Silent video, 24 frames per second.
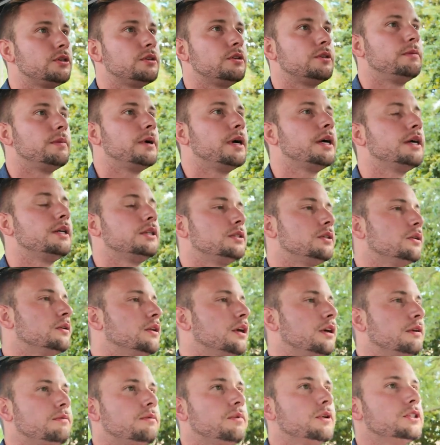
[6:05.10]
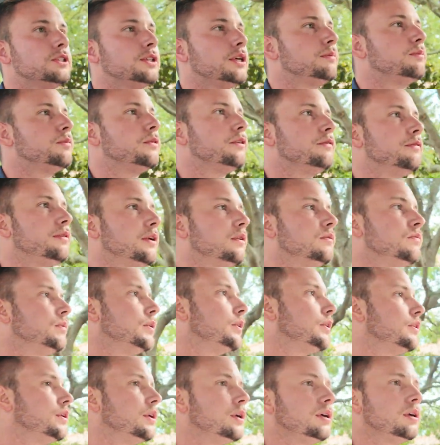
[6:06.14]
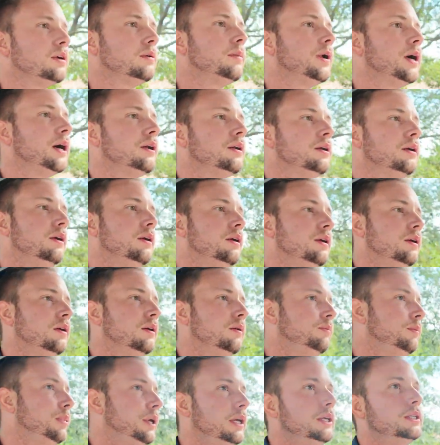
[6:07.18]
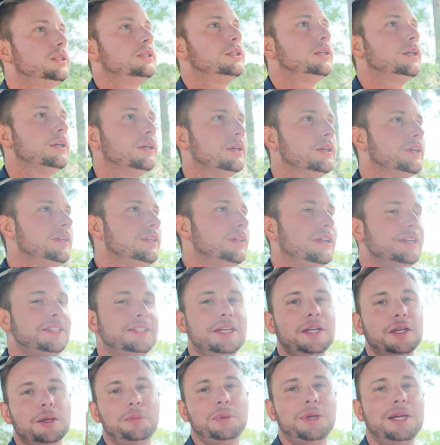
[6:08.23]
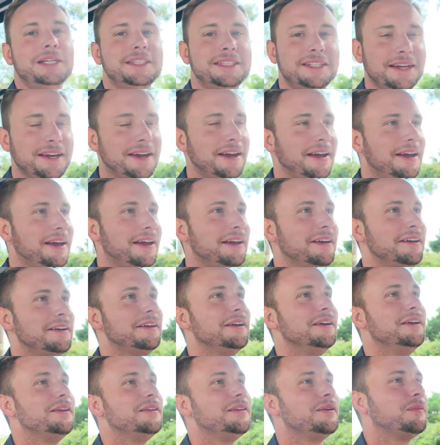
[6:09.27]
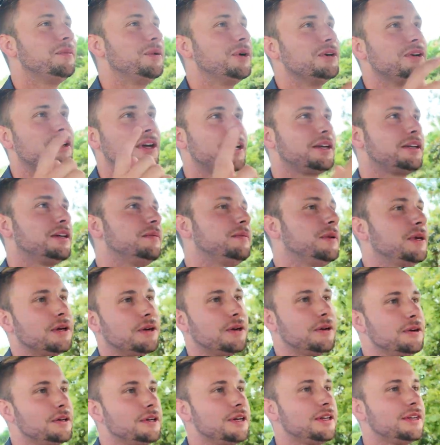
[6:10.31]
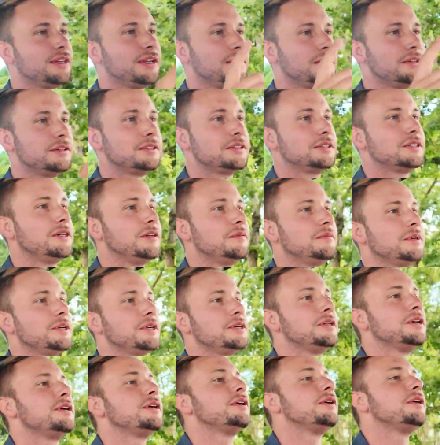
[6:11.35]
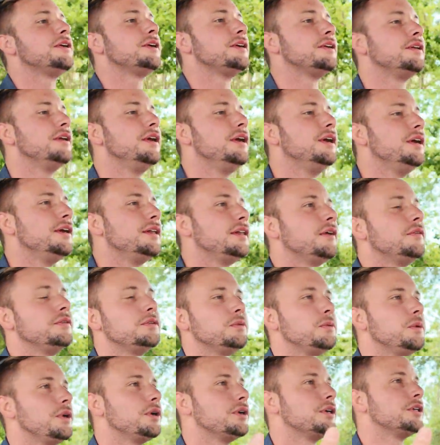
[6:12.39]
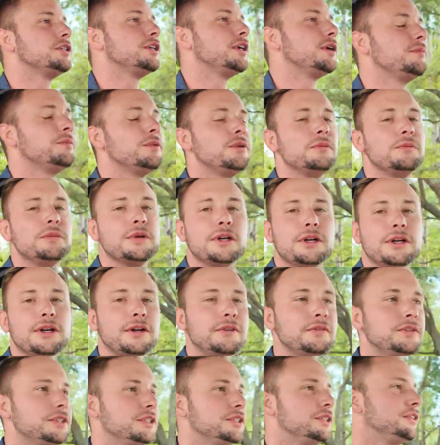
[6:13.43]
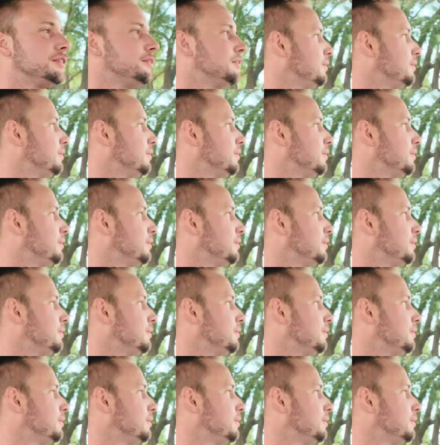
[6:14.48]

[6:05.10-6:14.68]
on their mind. So like, for example, if they've been thinking about pizza and they see a pizza ad, they're more likely to be like, oh yeah, that looks good, I'm going to click on it. That was a weird example, but I was just